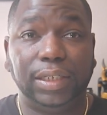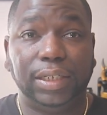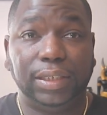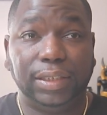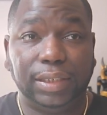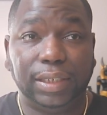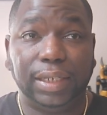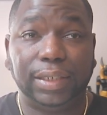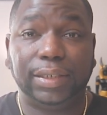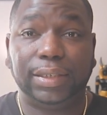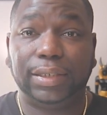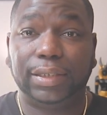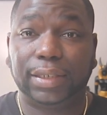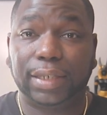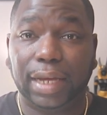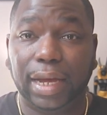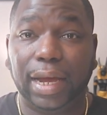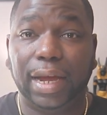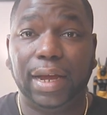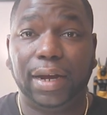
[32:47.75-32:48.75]
You're just
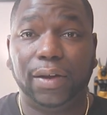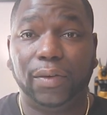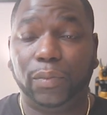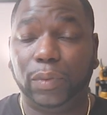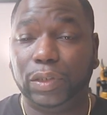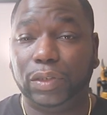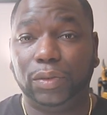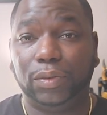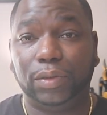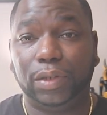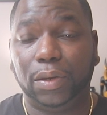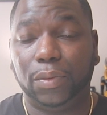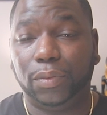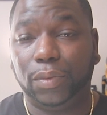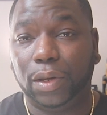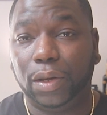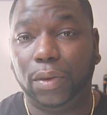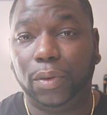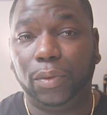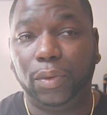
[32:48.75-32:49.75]
scared of what you don't
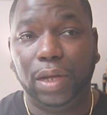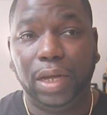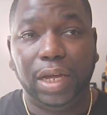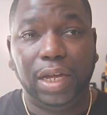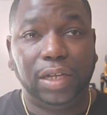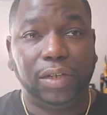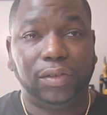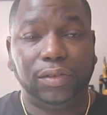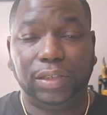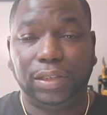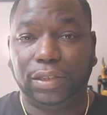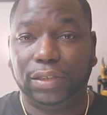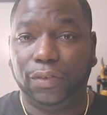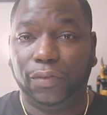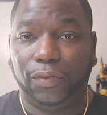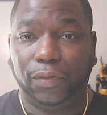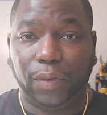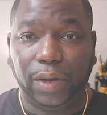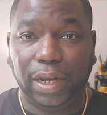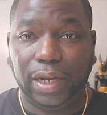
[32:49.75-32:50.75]
know. You're just
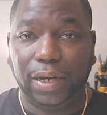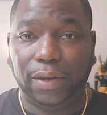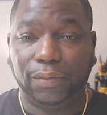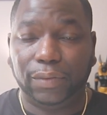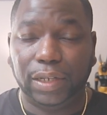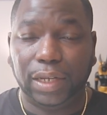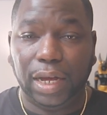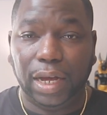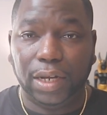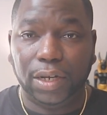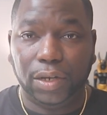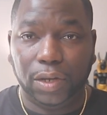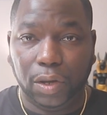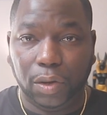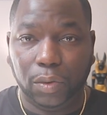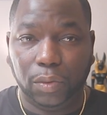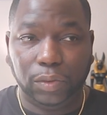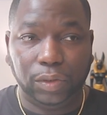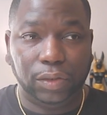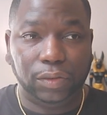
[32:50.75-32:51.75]
afraid of the
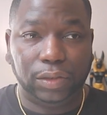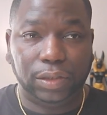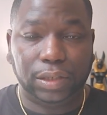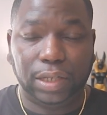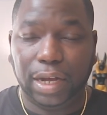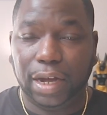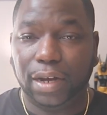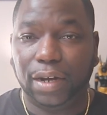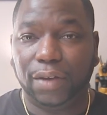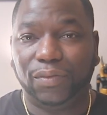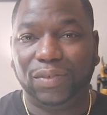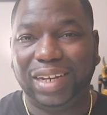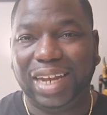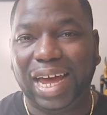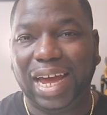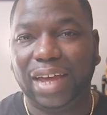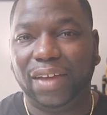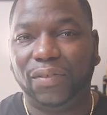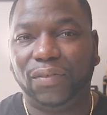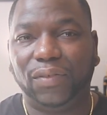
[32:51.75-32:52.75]
unknown. You're scared of
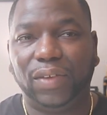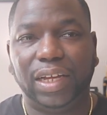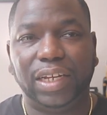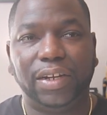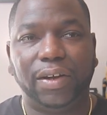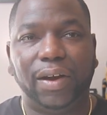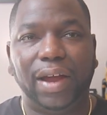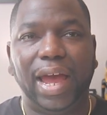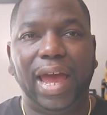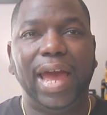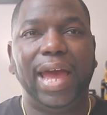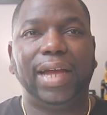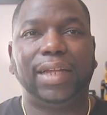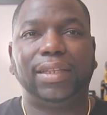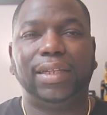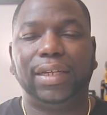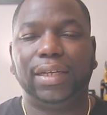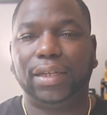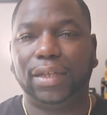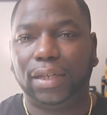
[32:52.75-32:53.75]
life and you're
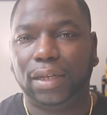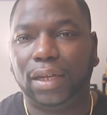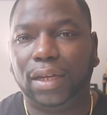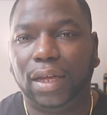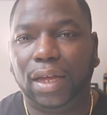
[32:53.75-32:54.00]
acting.